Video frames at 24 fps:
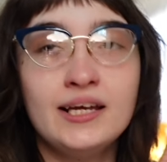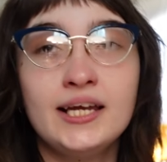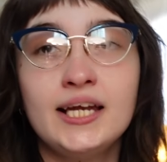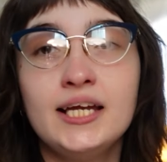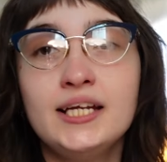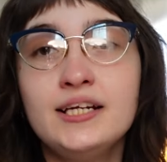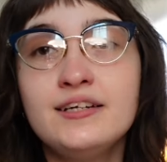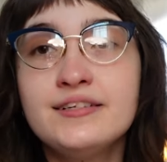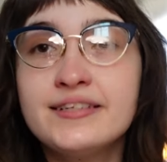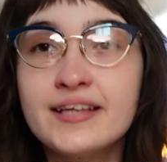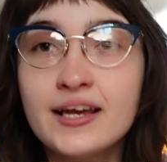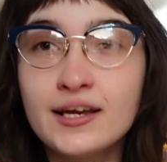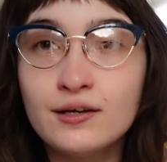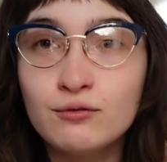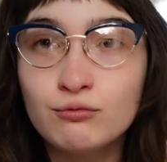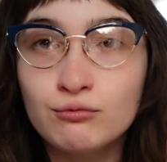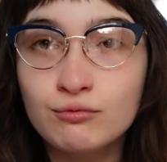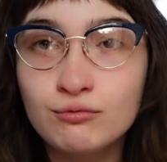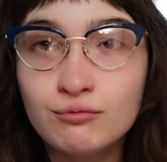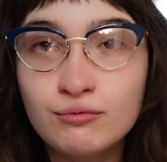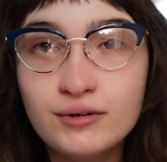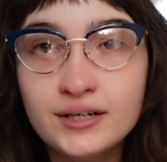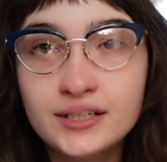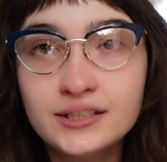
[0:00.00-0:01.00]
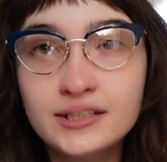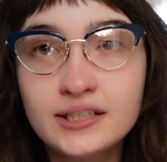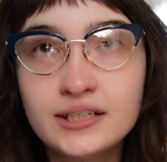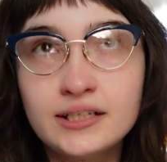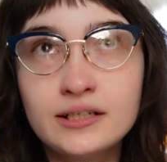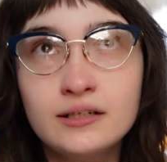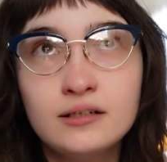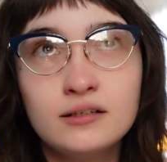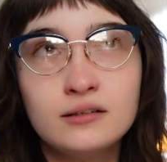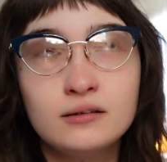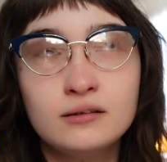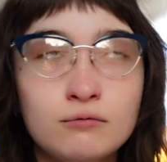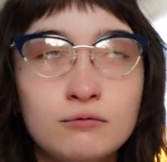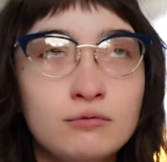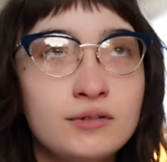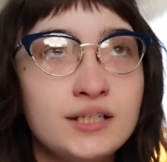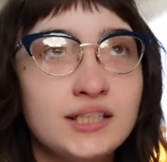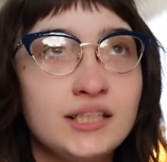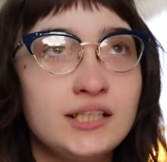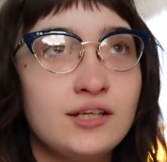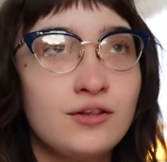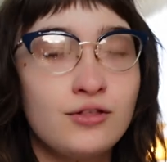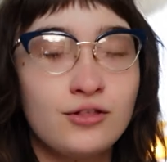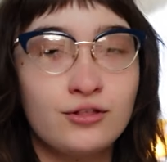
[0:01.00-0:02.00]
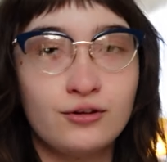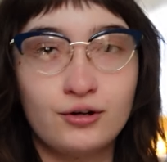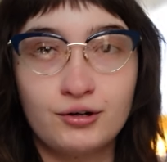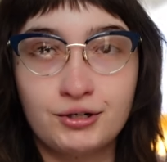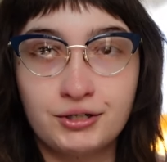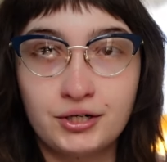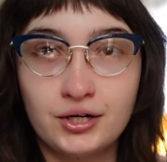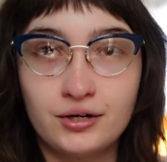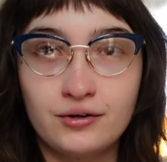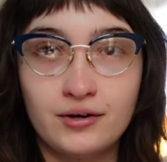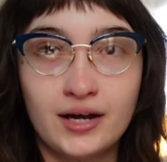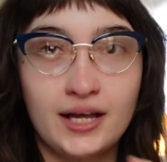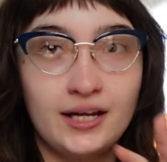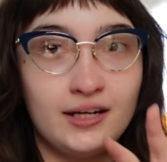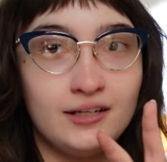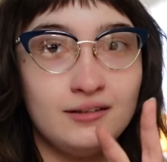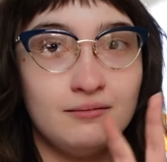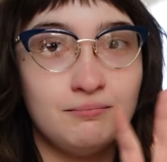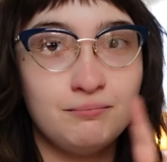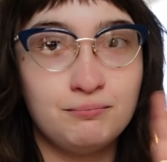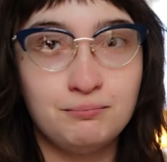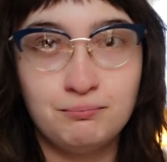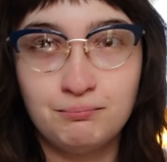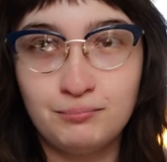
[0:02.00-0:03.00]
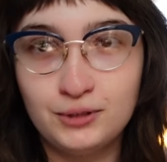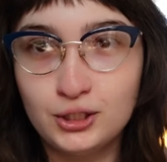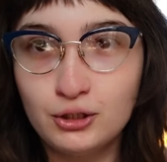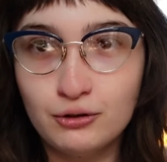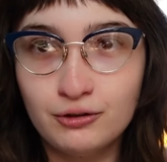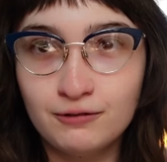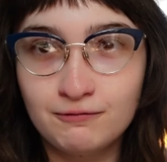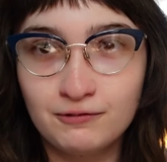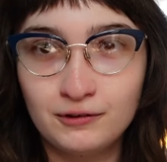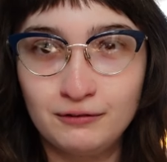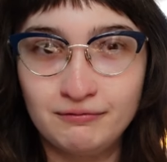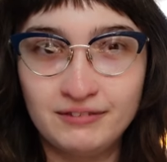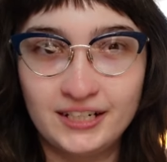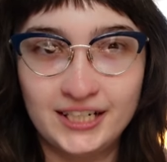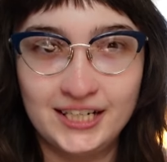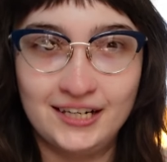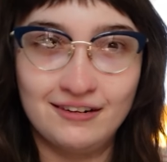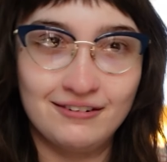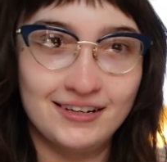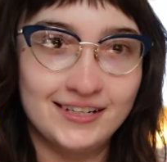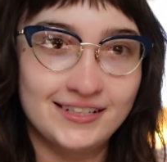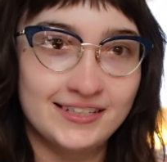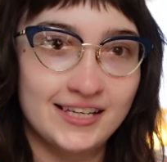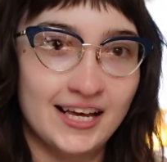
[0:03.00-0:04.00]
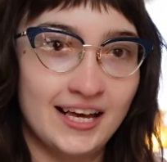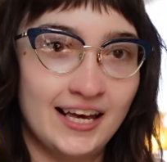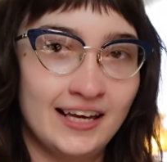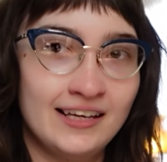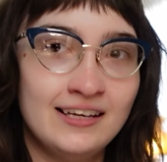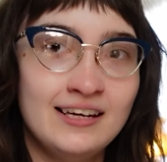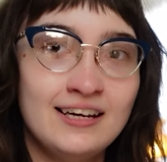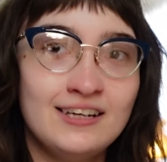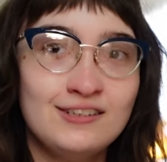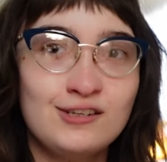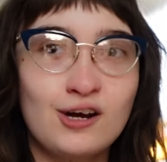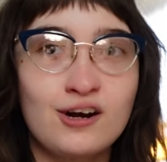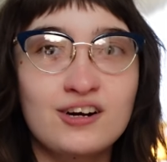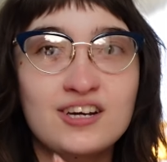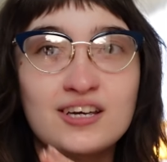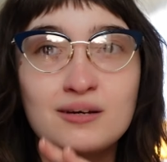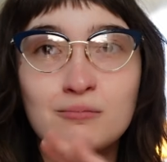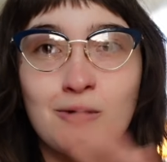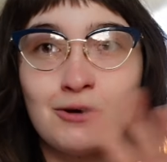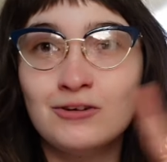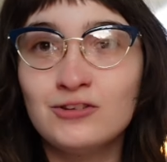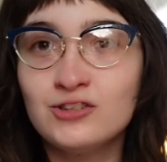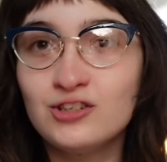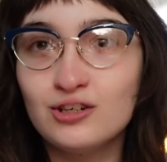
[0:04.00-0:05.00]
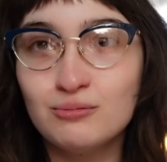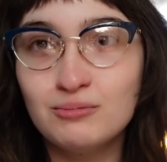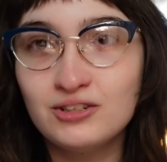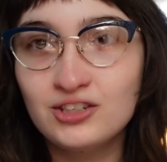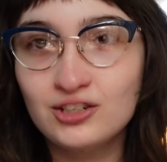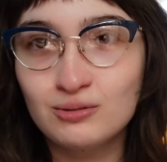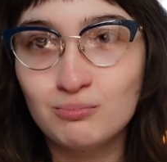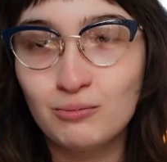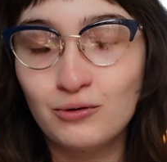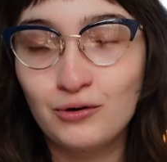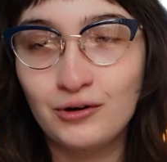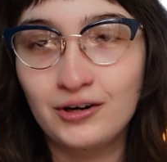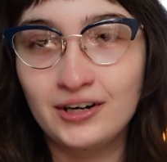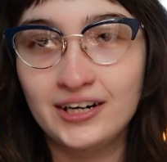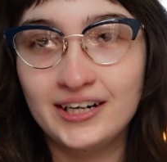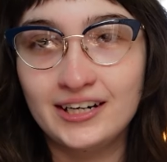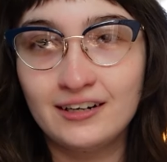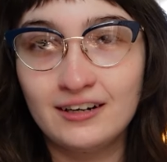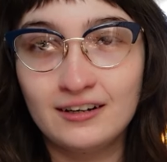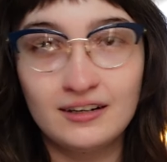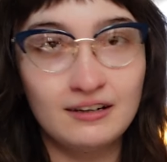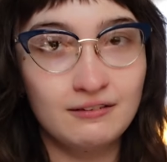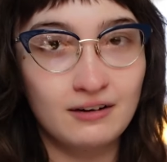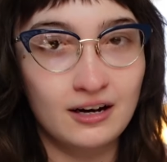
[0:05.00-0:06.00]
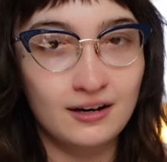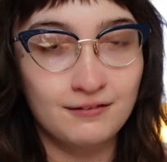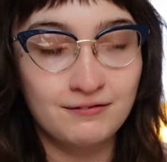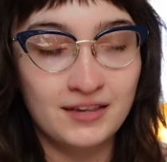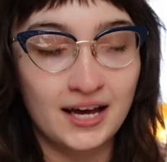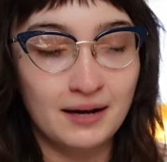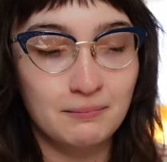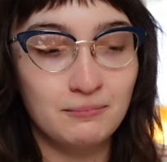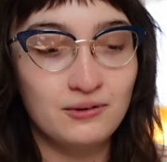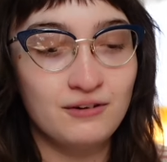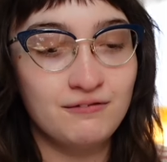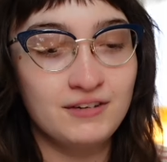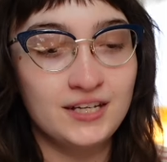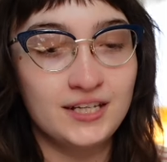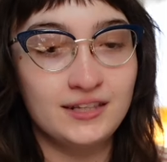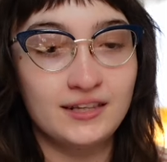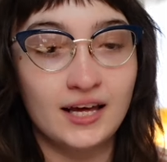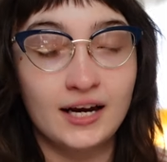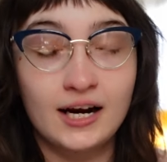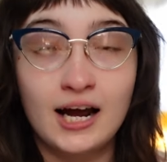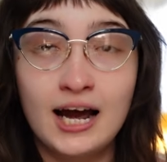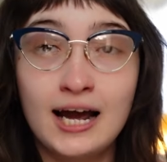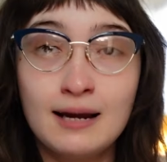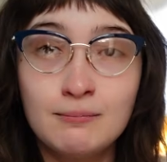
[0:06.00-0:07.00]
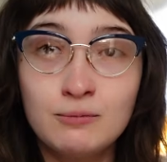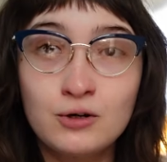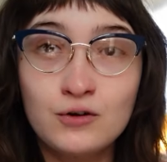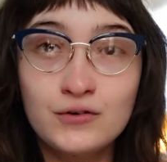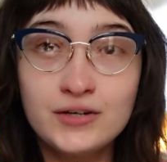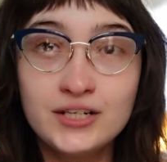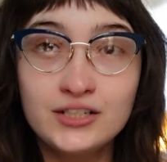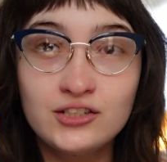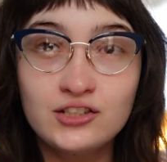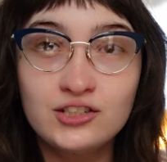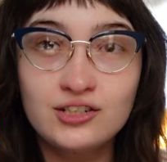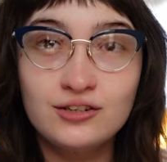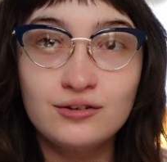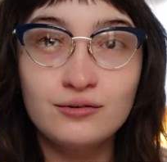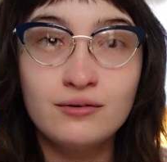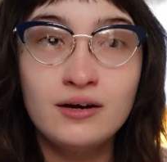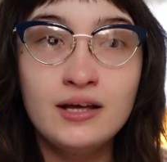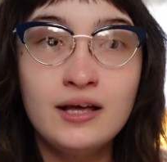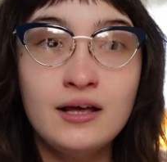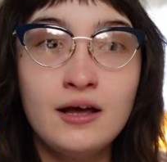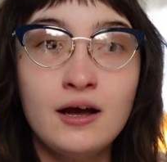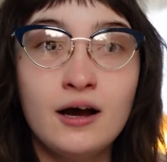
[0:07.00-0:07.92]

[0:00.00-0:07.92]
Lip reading: It is a really, really thorough and beautiful video essay talking about so much more of that movie that I'm going to.